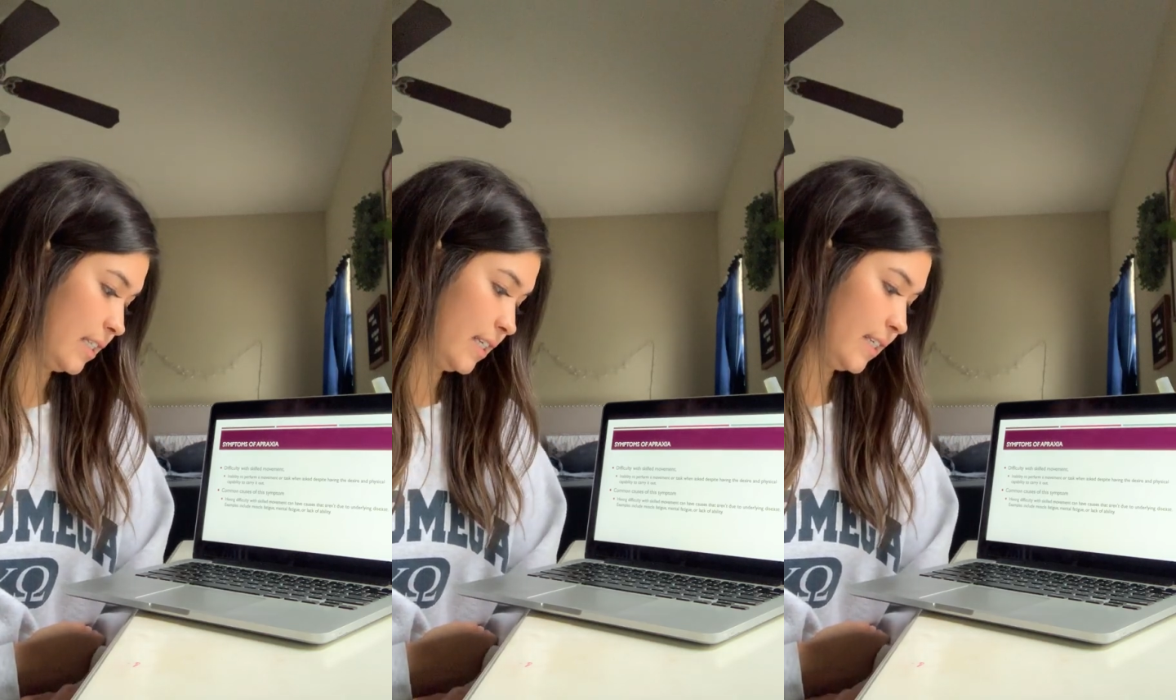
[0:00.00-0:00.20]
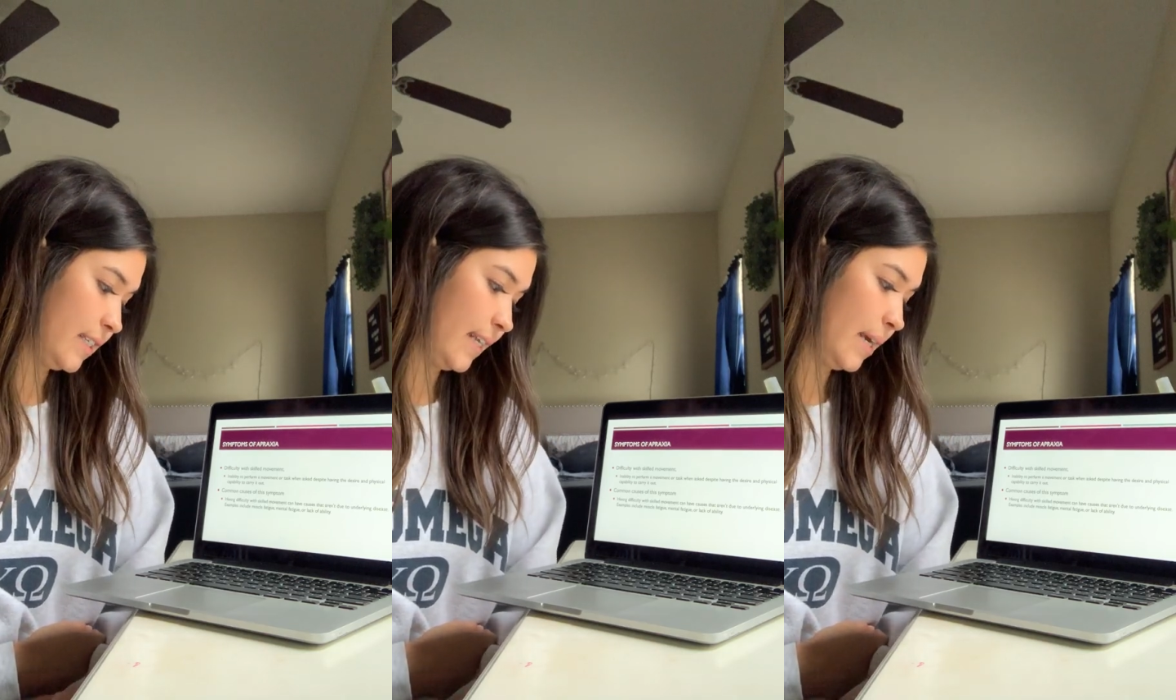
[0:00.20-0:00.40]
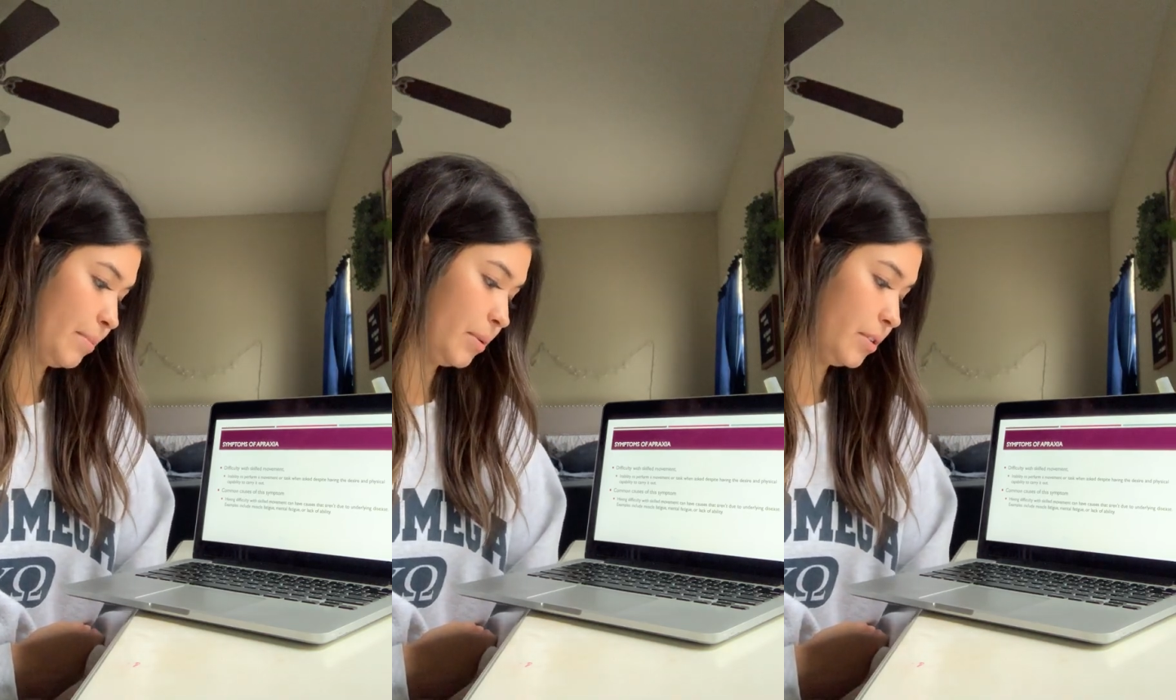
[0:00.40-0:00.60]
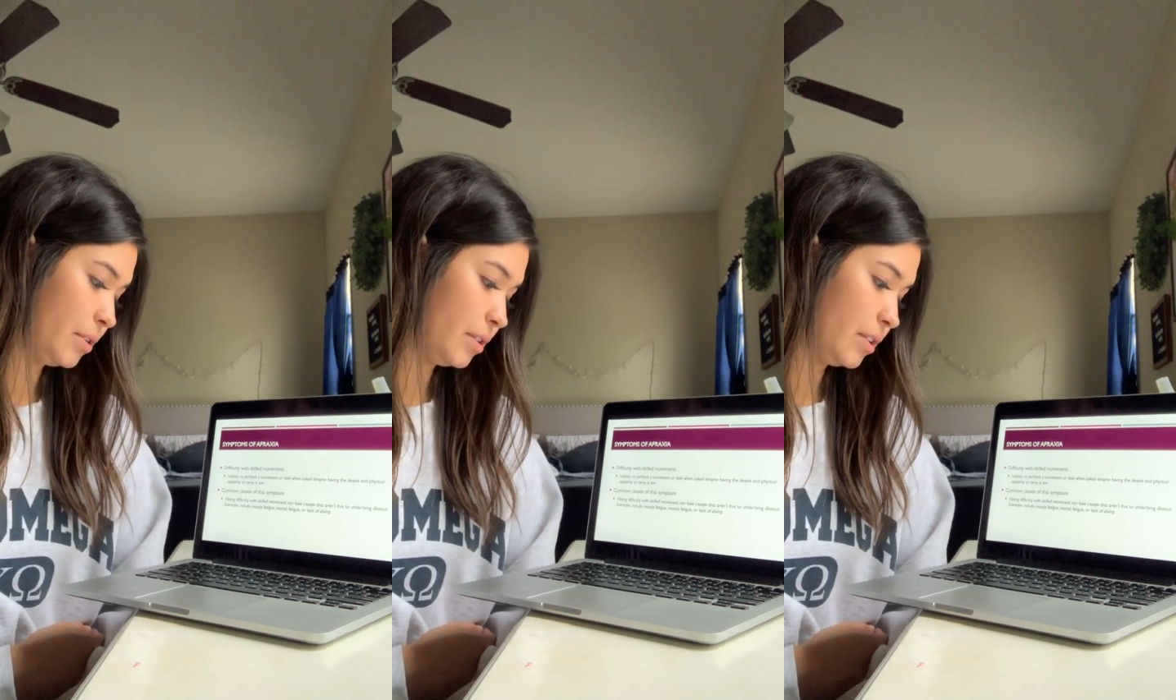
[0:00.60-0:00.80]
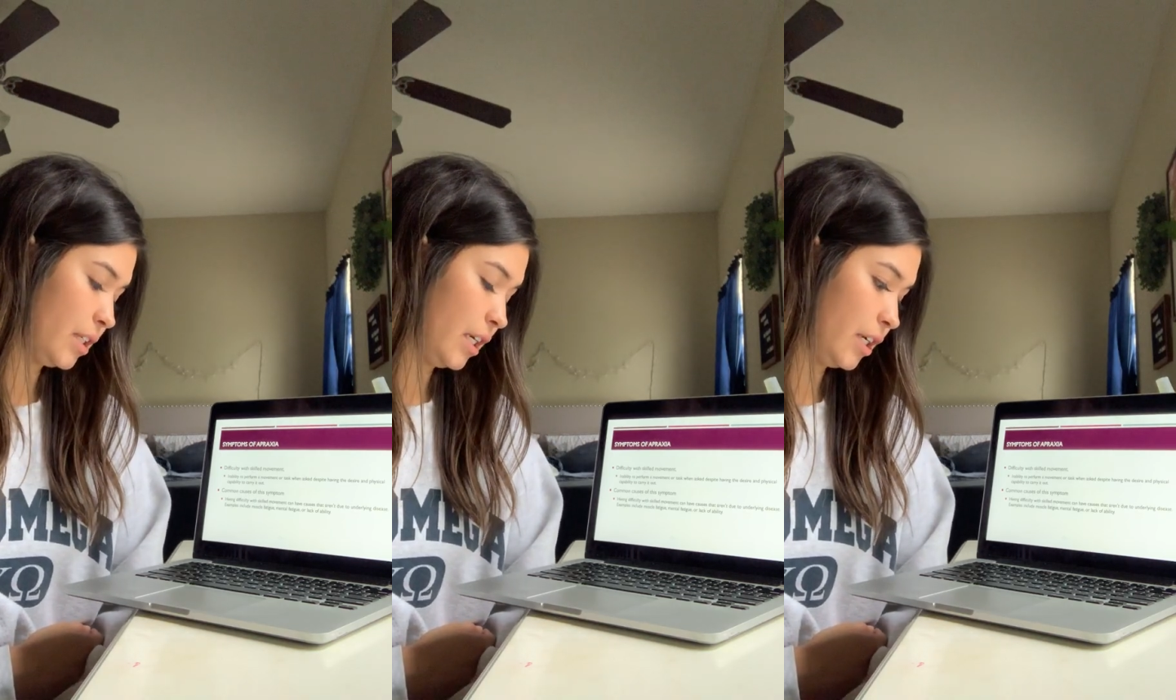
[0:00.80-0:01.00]

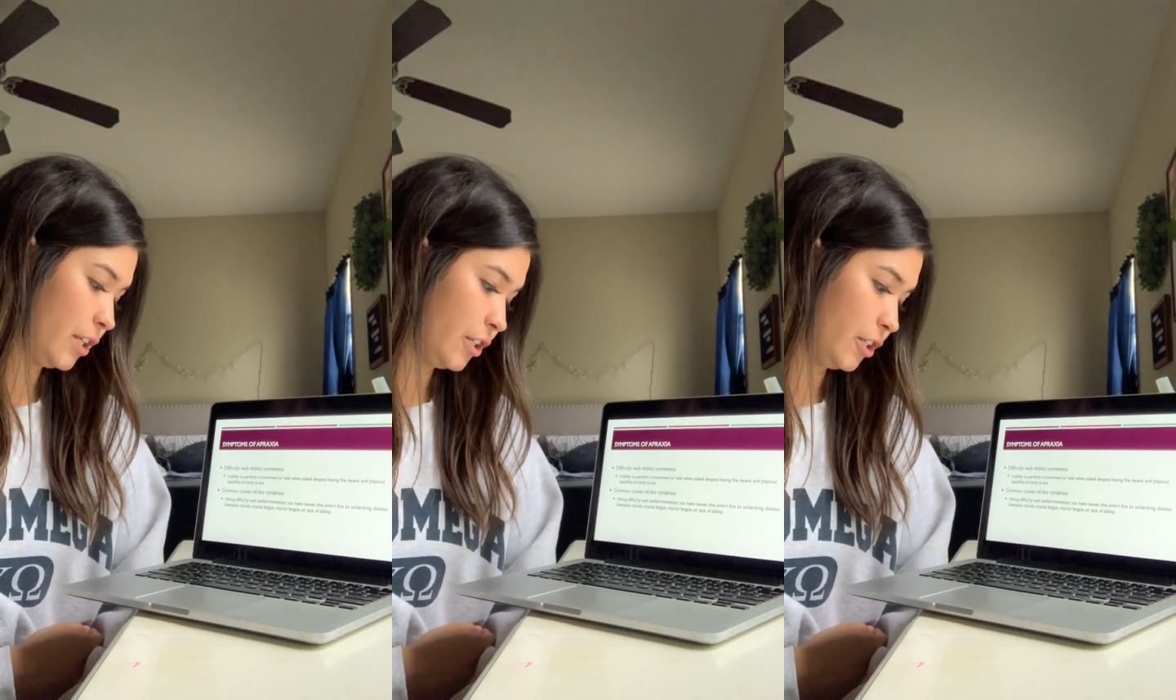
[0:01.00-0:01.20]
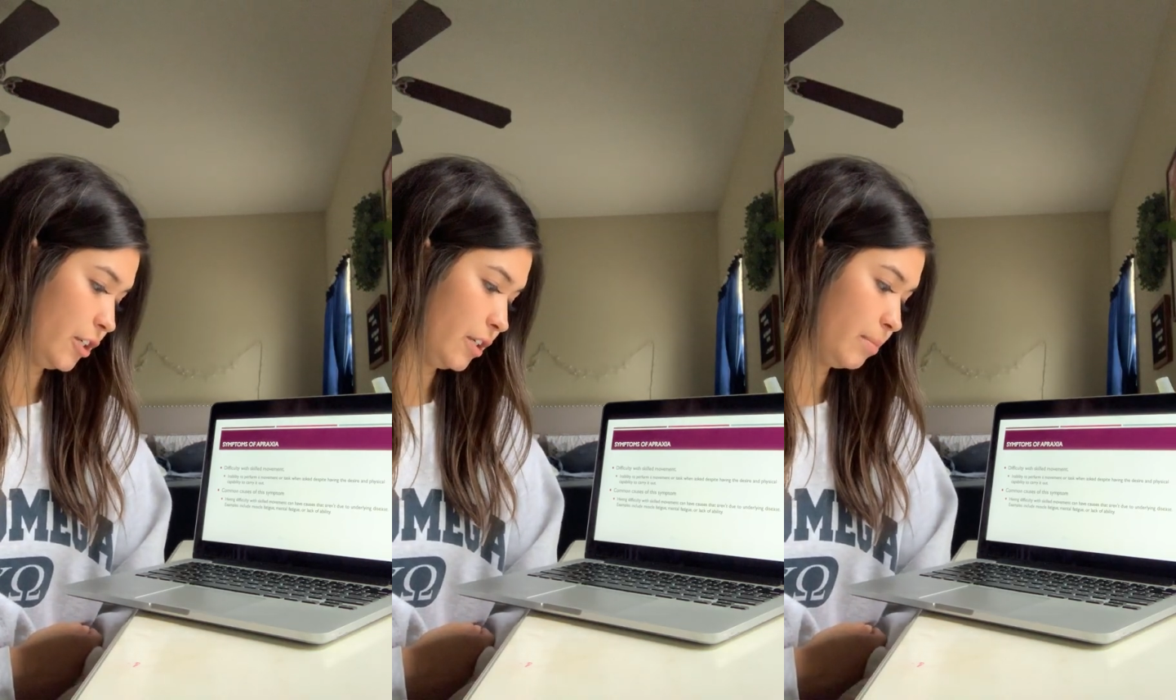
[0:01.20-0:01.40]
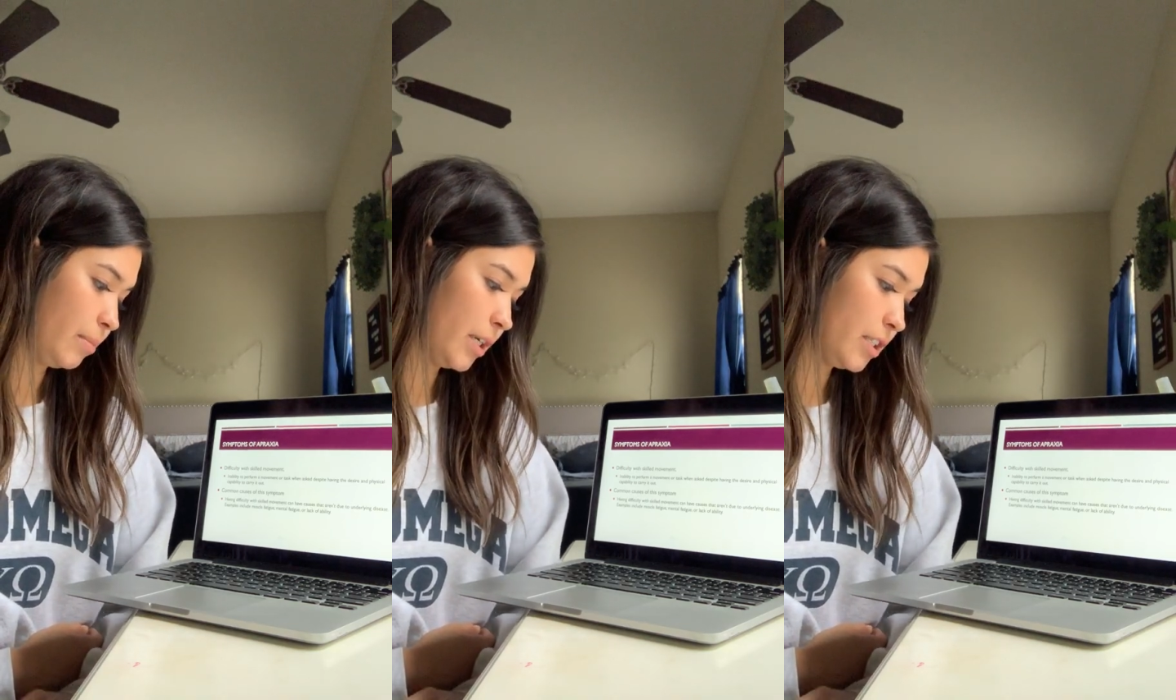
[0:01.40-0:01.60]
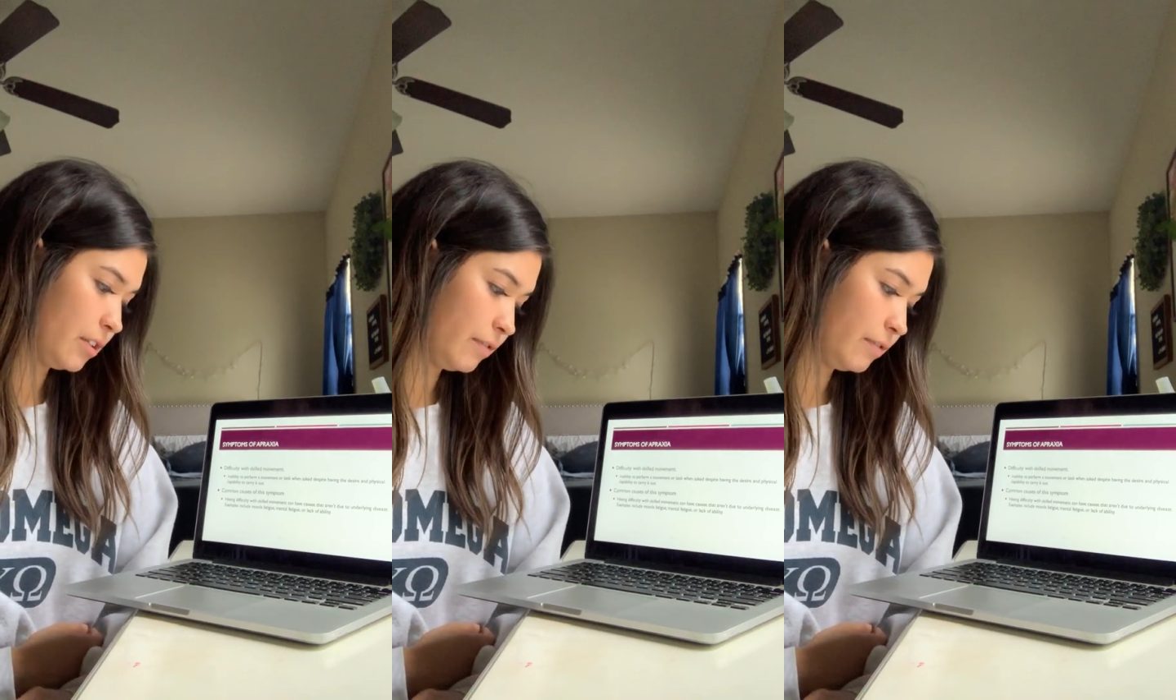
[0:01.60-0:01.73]
Examples include muscle